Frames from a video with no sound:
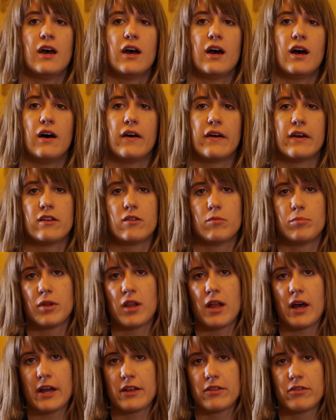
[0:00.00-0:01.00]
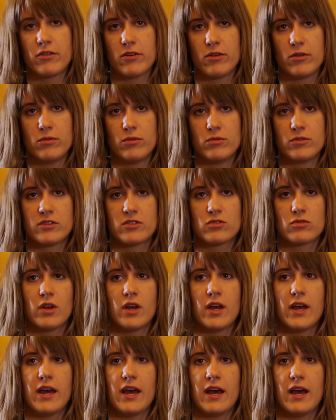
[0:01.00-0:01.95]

and applied those